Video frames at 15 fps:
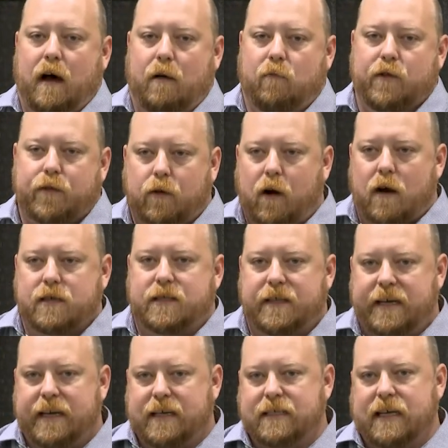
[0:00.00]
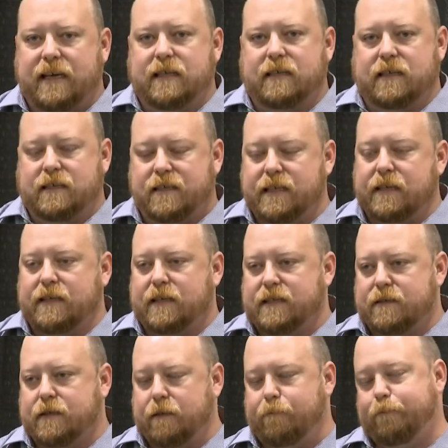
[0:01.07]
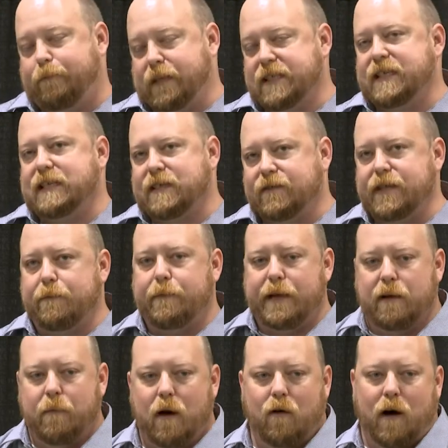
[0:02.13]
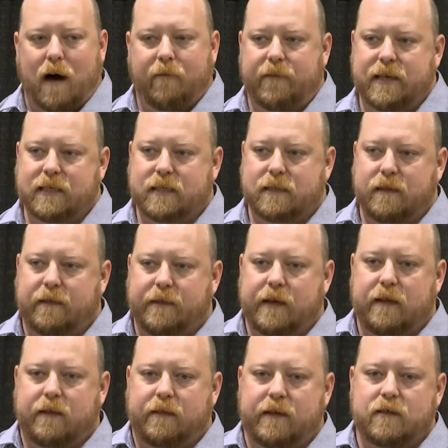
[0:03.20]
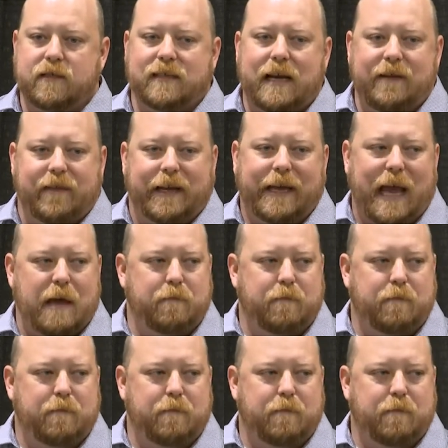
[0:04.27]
with regards to the NSA, the CSfC PMO office, there's not even a